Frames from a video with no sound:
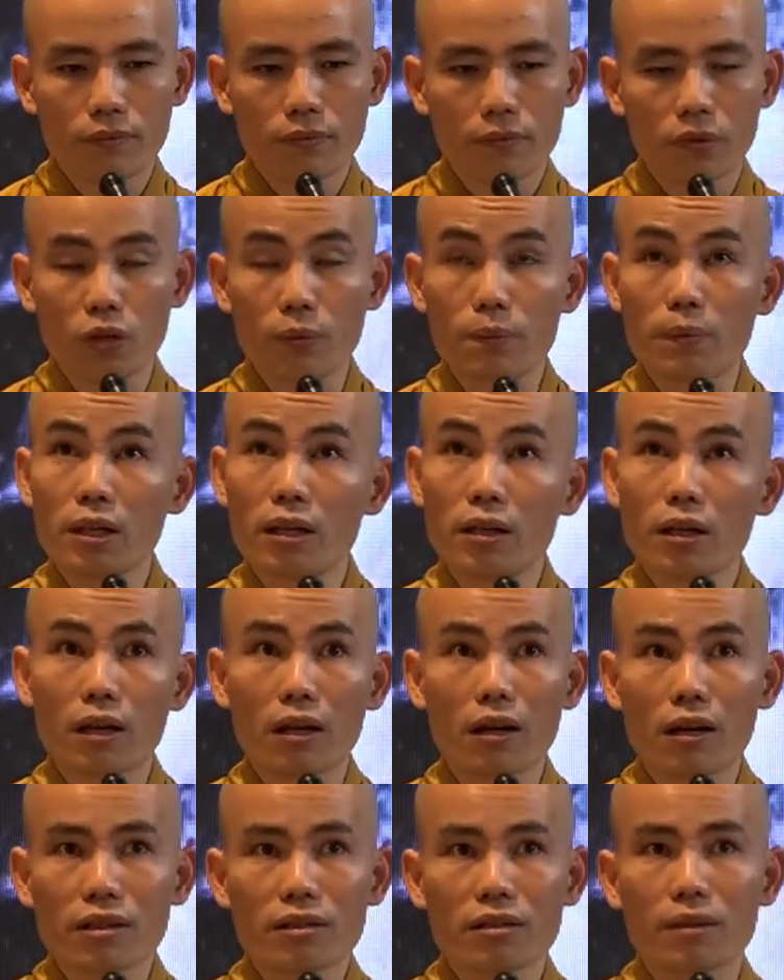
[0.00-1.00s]
You be a
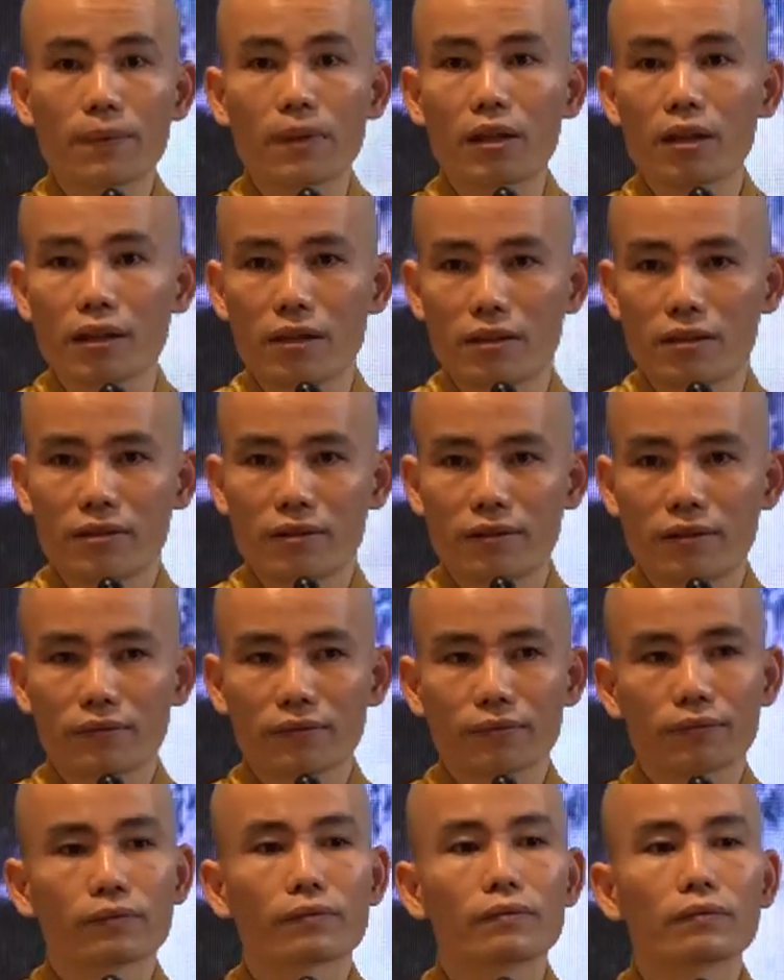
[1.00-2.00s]
lot of things,
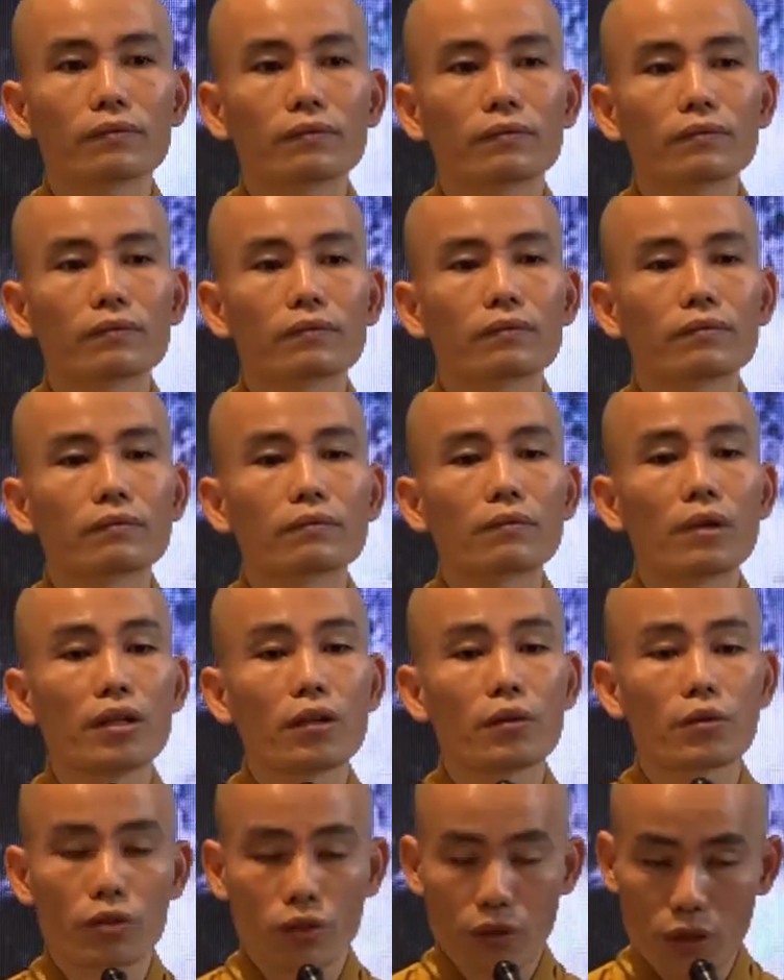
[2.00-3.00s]
but
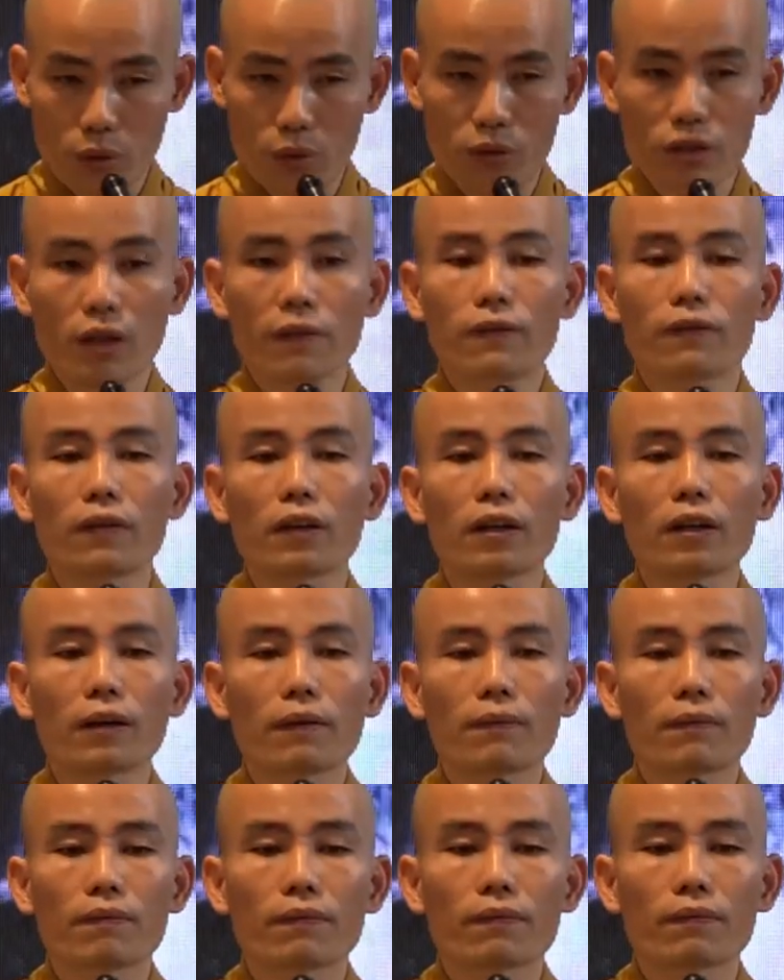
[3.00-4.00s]
you still suffer.
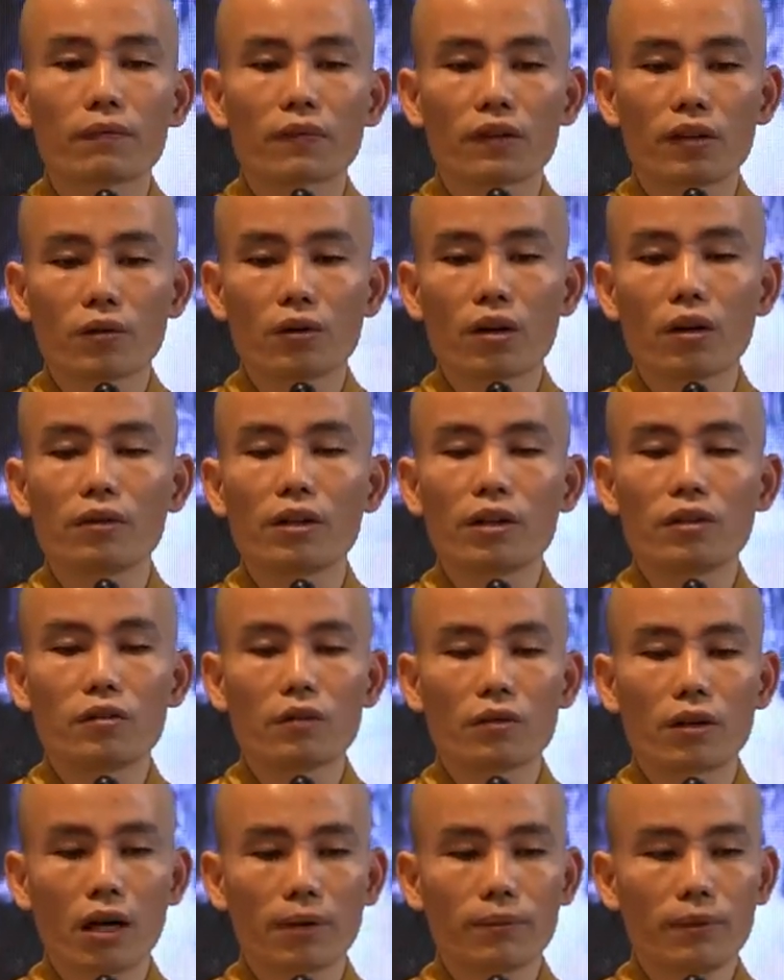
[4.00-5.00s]
You no need
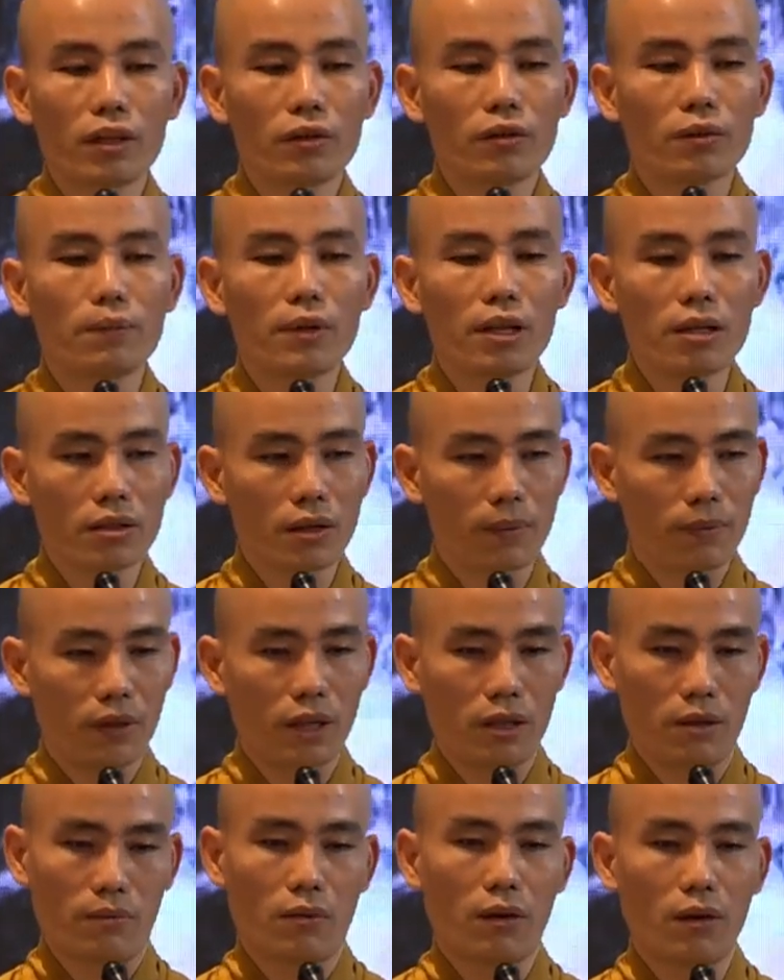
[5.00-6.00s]
to come here to be
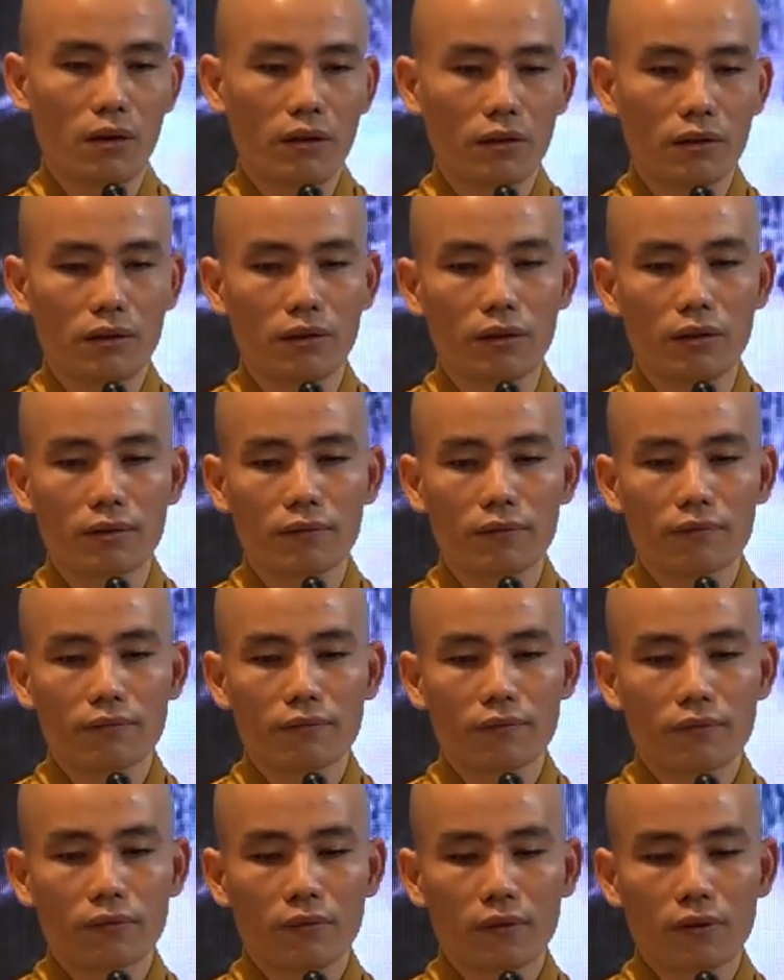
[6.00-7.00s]
something more.
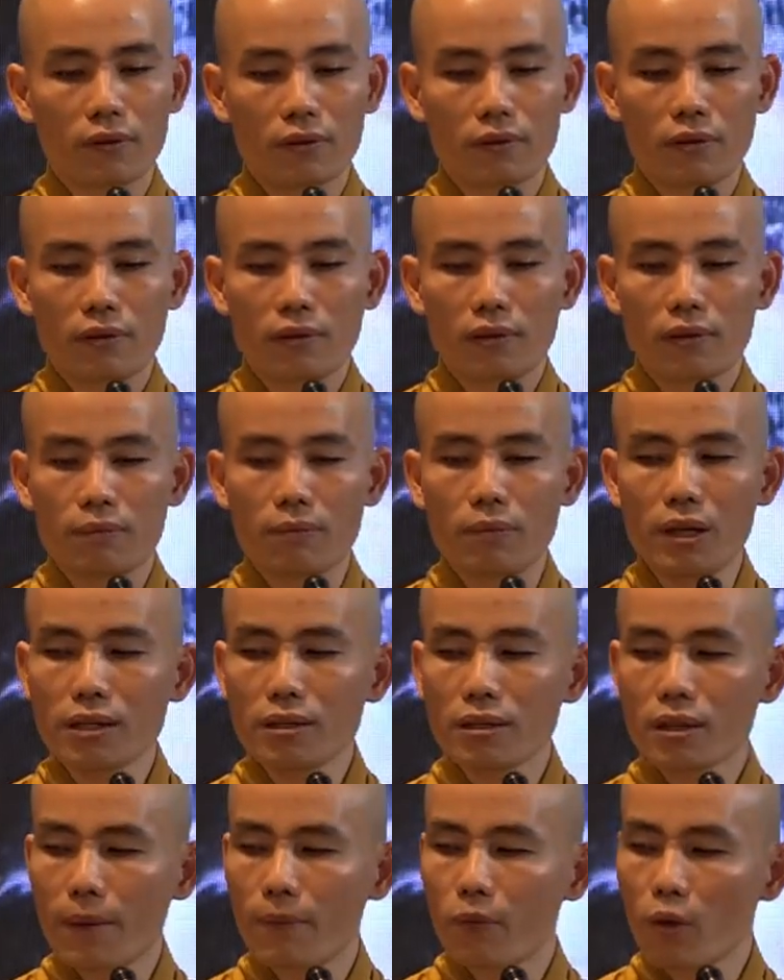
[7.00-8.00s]
Be
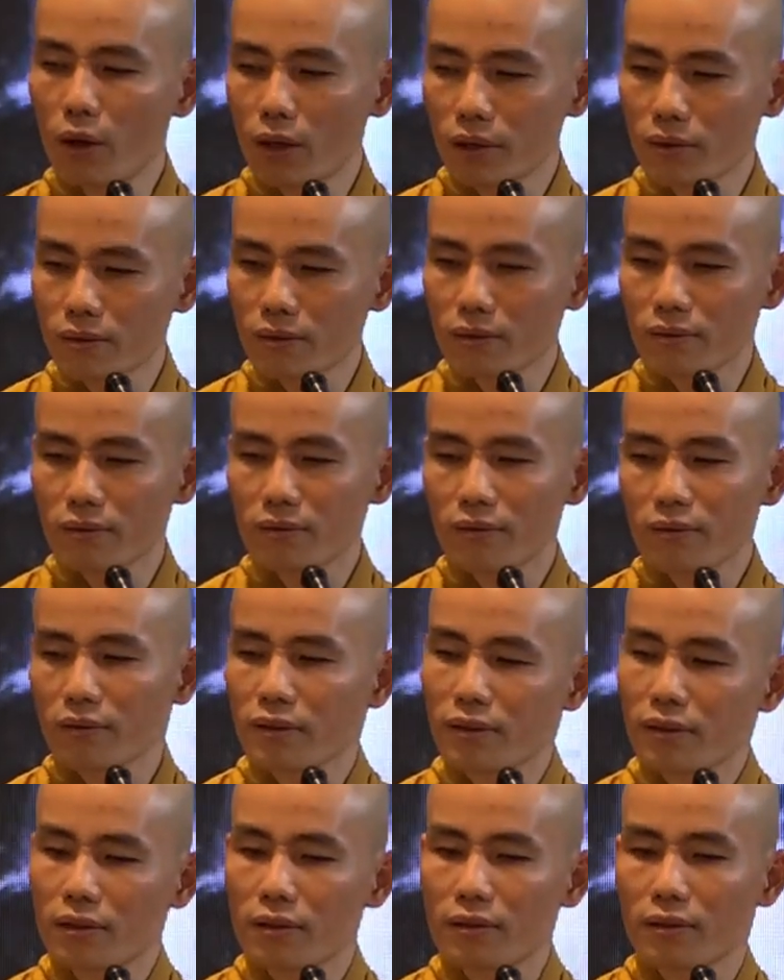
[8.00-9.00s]
someone.
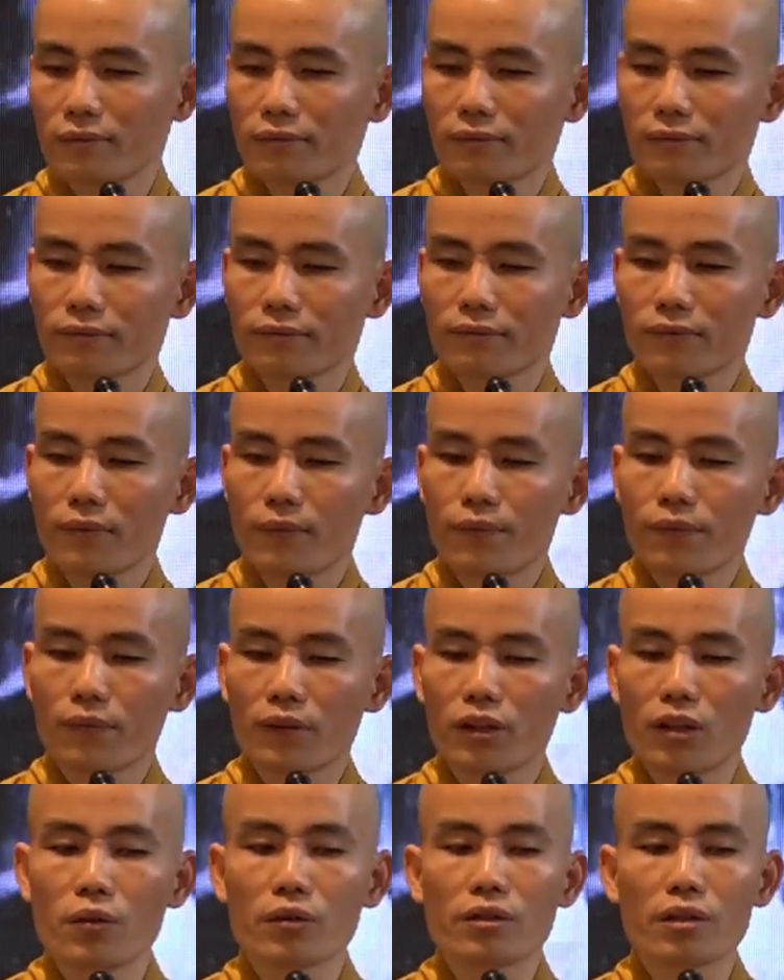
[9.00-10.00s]

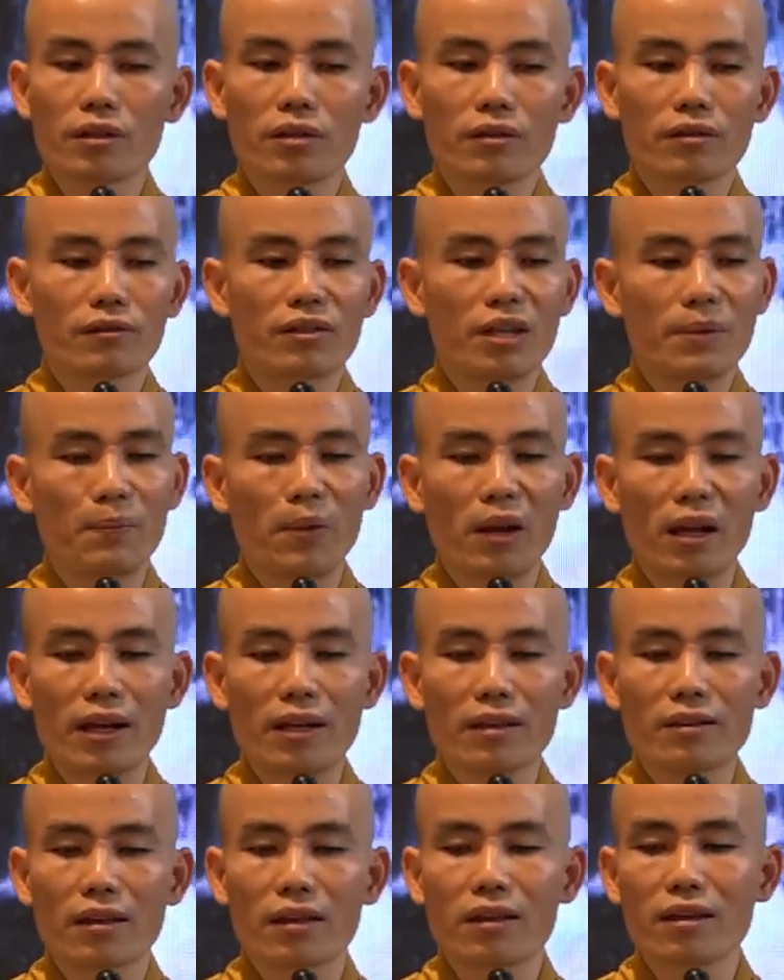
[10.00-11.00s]
You just
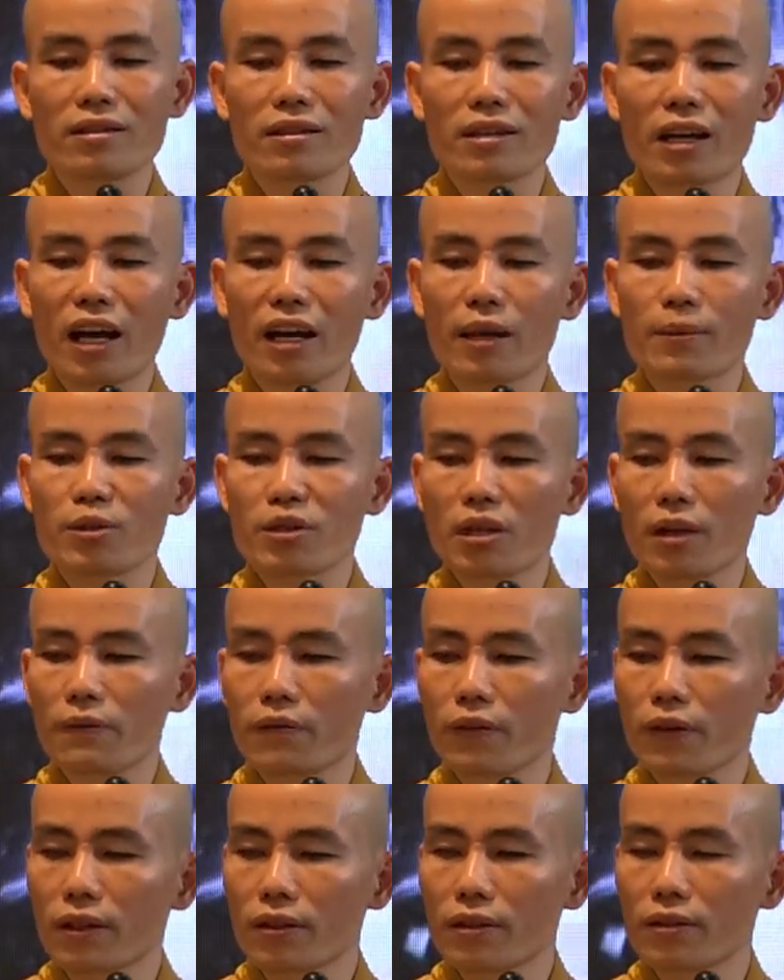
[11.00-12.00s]
replace this kind of
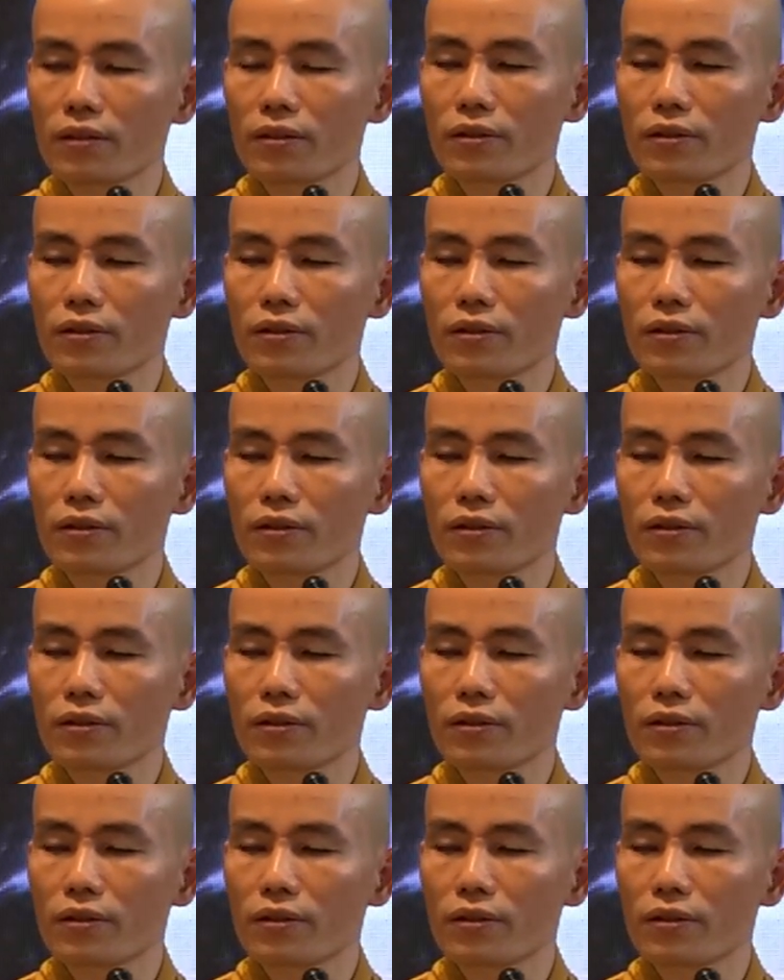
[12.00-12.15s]
suffering